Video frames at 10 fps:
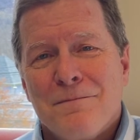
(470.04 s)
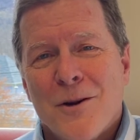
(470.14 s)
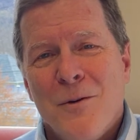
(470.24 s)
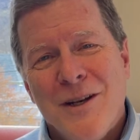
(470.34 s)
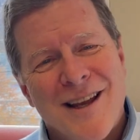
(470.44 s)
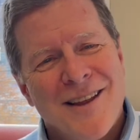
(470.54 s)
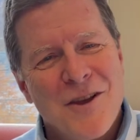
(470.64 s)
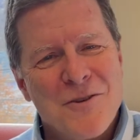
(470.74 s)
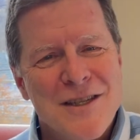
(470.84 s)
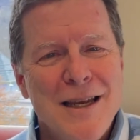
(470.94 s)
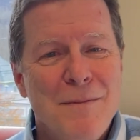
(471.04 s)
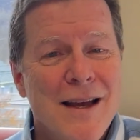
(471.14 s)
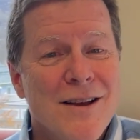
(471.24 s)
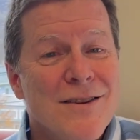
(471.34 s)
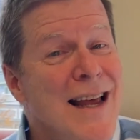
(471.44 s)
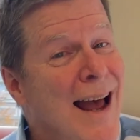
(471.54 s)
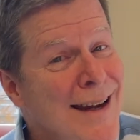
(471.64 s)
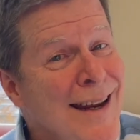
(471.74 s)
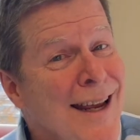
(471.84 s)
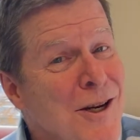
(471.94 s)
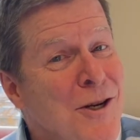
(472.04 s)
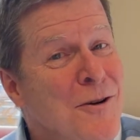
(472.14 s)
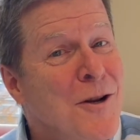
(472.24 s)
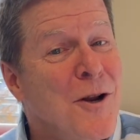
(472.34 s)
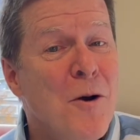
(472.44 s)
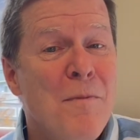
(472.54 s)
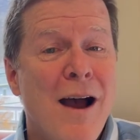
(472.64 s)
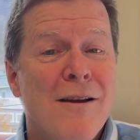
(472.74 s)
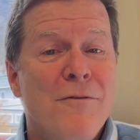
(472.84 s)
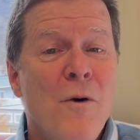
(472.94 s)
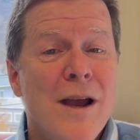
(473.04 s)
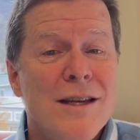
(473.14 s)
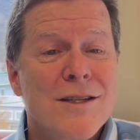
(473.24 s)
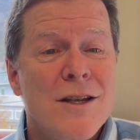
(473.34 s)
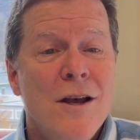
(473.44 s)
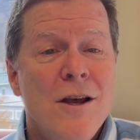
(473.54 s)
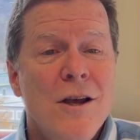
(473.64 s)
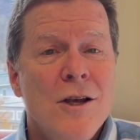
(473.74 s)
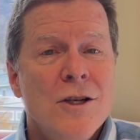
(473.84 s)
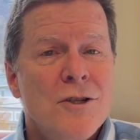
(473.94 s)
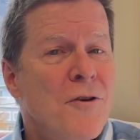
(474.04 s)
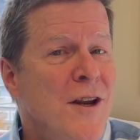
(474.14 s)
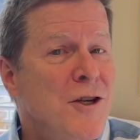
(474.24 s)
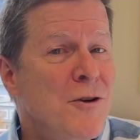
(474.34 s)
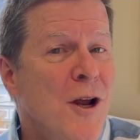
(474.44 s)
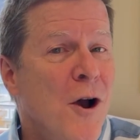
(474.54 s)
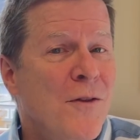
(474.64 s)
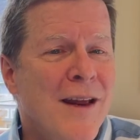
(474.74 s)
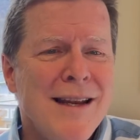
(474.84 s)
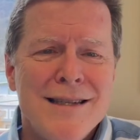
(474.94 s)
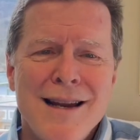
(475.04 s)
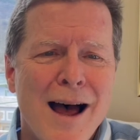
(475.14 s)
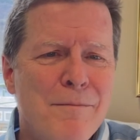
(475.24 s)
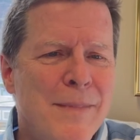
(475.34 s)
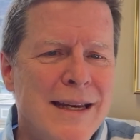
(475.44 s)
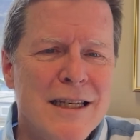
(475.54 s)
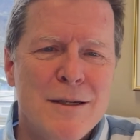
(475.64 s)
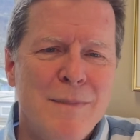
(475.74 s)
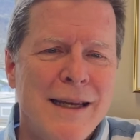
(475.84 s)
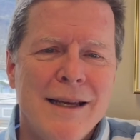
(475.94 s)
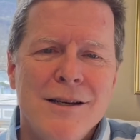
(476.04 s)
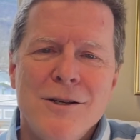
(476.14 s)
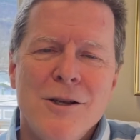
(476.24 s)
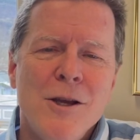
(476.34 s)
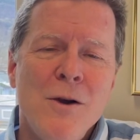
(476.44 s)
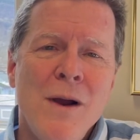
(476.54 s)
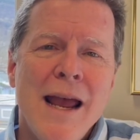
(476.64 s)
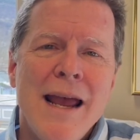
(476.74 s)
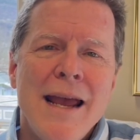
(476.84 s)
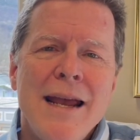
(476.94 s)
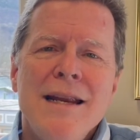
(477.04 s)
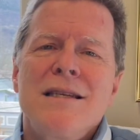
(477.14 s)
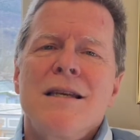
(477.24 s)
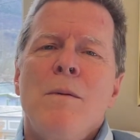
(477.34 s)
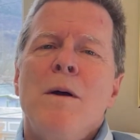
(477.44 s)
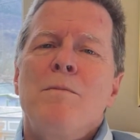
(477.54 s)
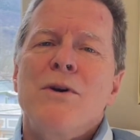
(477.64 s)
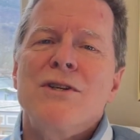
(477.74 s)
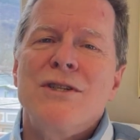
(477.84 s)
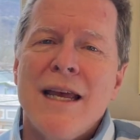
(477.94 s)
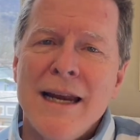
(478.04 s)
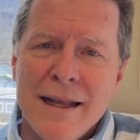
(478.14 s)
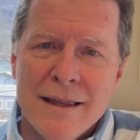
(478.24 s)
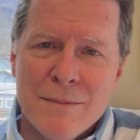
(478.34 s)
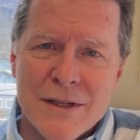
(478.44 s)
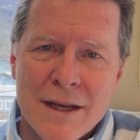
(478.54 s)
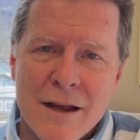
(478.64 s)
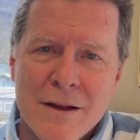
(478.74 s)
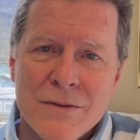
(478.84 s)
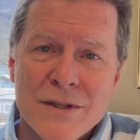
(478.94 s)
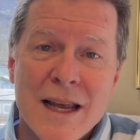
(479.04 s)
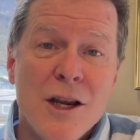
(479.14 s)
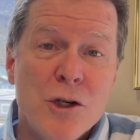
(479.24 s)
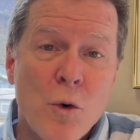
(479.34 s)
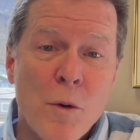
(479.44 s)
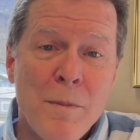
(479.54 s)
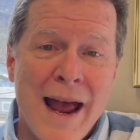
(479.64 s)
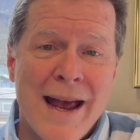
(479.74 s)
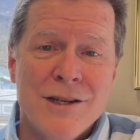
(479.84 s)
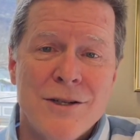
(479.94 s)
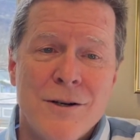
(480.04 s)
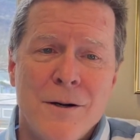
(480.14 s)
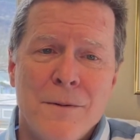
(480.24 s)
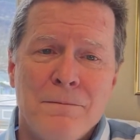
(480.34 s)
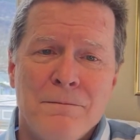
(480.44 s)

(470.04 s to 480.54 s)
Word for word: When you get those emails, I need you to know my voice so that you know that it's not me speaking to you, it's someone presenting themselves as your pastor.